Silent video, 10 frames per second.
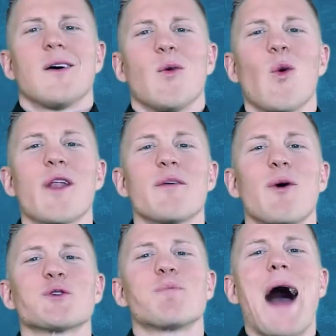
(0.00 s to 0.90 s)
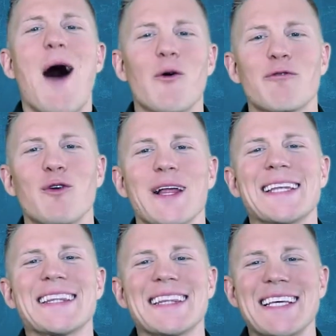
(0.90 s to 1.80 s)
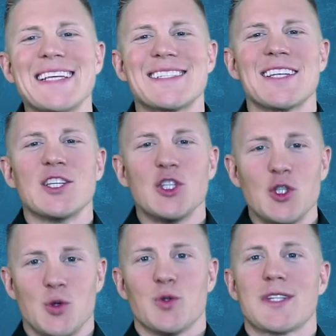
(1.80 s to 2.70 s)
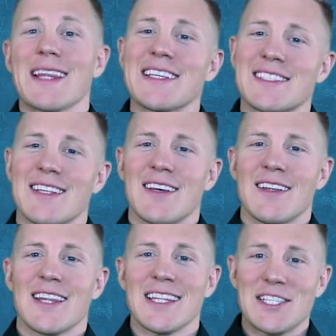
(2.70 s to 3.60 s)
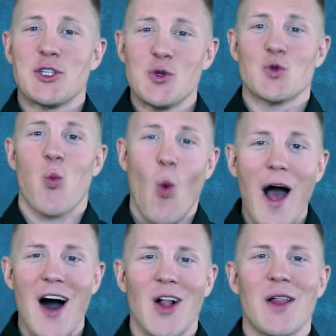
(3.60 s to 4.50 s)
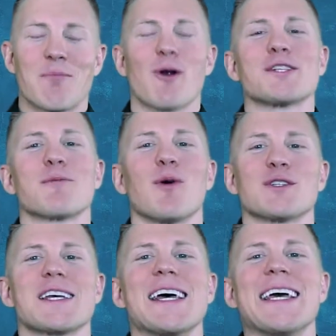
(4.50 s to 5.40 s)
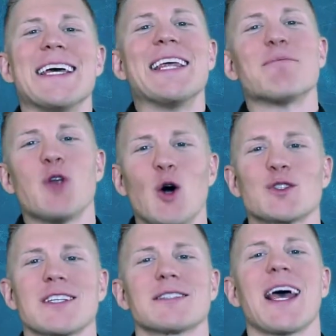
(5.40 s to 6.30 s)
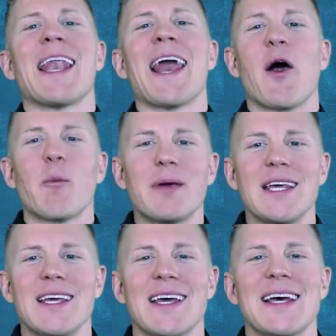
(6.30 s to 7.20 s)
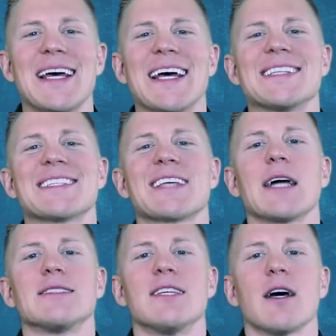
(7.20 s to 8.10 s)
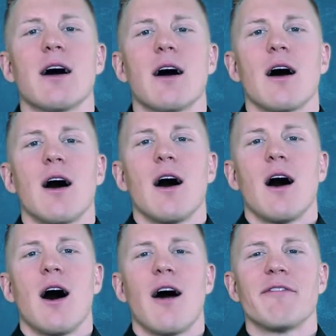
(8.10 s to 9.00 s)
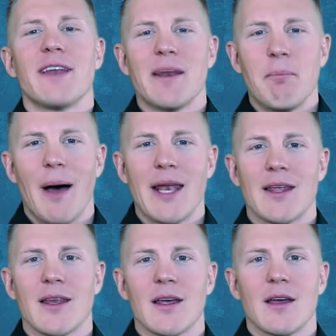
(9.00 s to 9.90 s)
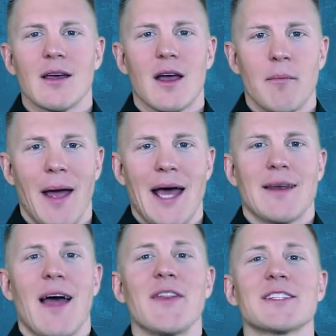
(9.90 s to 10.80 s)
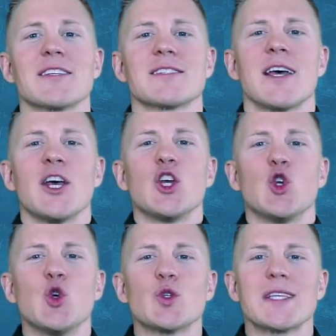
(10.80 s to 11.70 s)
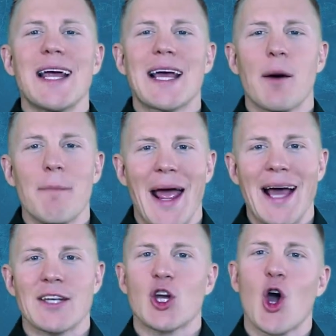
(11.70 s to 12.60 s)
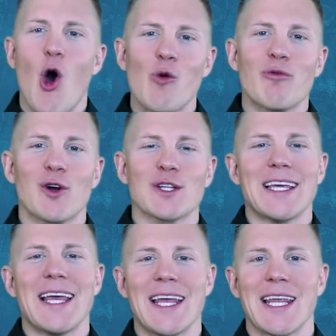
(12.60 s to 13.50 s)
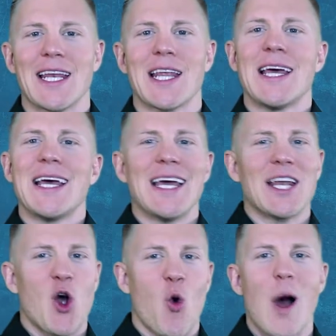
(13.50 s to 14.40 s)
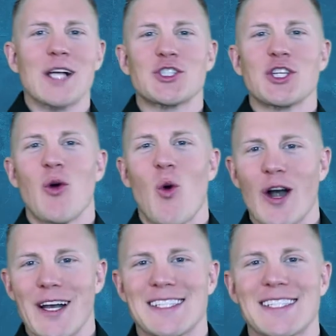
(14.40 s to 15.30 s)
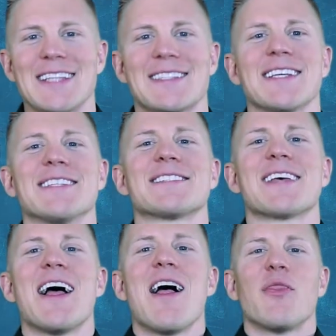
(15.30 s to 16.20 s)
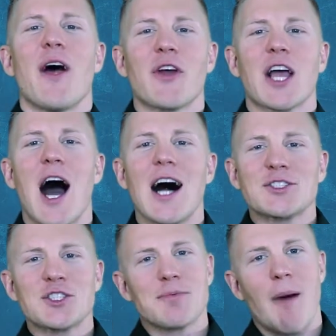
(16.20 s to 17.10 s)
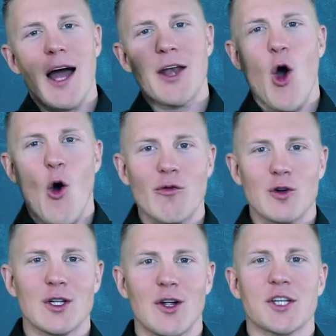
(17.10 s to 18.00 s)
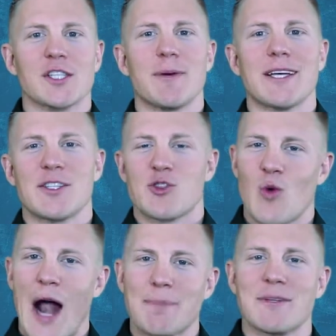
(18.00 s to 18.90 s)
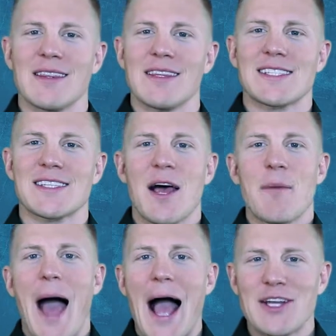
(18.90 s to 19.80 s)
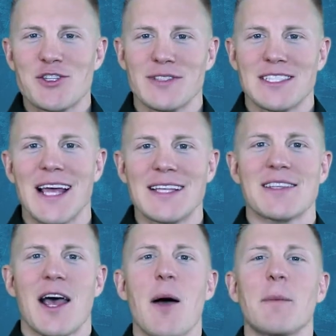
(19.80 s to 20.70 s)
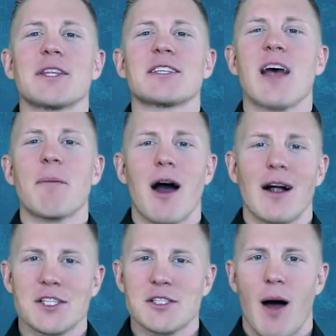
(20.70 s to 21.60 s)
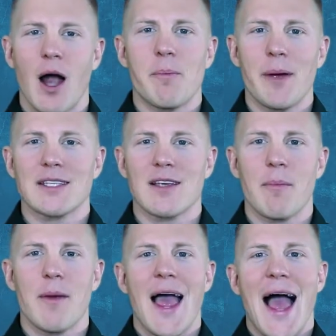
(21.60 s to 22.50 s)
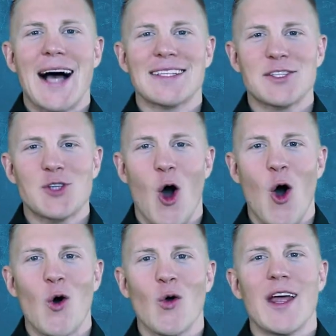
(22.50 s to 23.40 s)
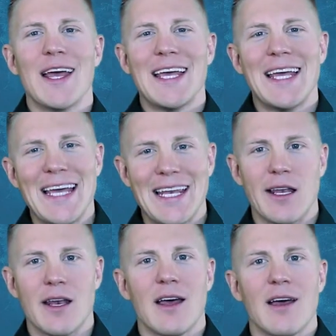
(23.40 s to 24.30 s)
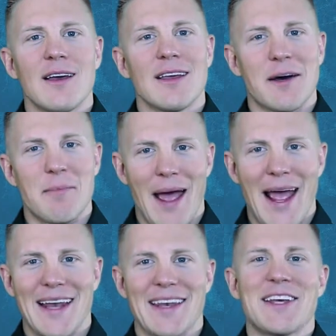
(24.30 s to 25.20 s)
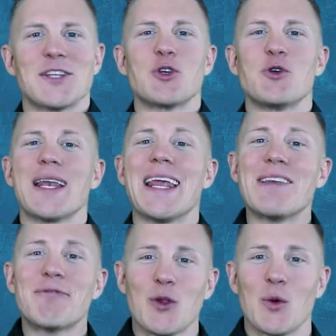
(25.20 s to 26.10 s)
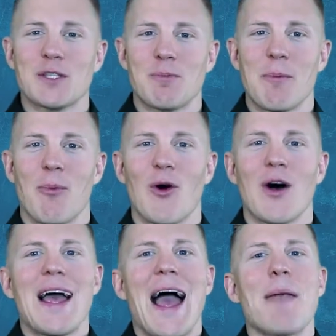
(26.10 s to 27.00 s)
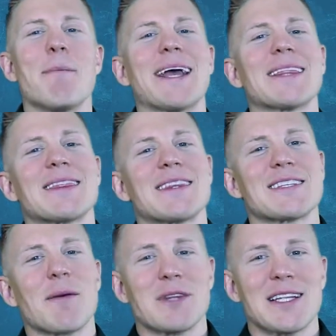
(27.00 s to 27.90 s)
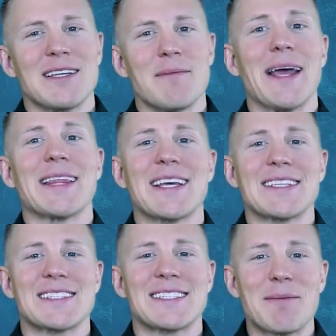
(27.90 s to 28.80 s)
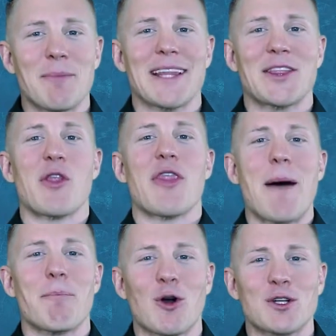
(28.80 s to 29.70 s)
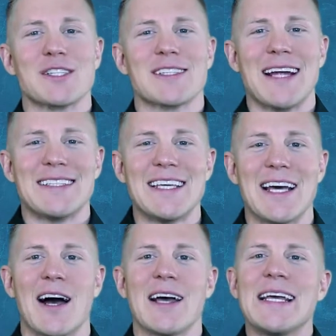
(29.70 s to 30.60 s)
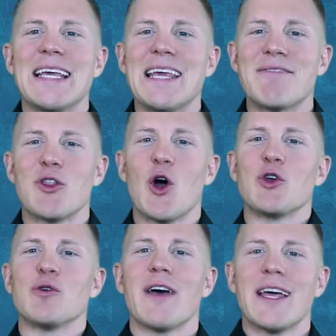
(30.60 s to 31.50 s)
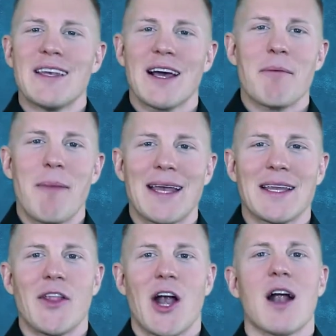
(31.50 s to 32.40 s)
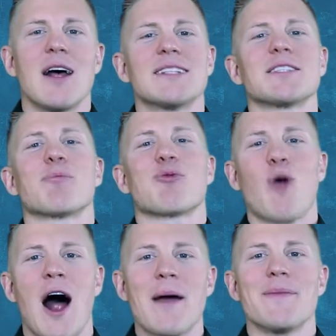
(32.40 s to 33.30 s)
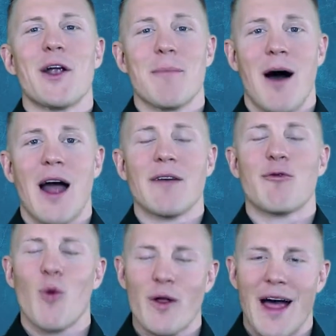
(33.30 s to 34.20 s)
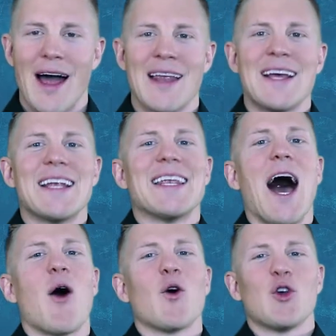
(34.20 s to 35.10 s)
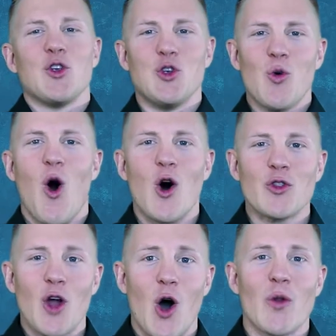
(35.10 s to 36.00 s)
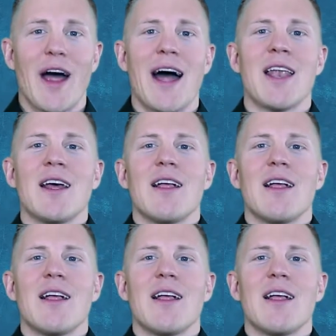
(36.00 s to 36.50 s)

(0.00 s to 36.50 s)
One of the most powerful and least used, at least the least used well, principles in hypnosis and NLP is this idea of an embedded command. And this is using a command covertly hidden in a question or in a sentence that the conscious mind overlooks because it's wrapped in this package of a sentence, but the subconscious mind picks up as its own hidden command. So you can influence people and make things seem like they're that person's idea, even though you've hidden a command in there to prime their mind for that. Now, you all know that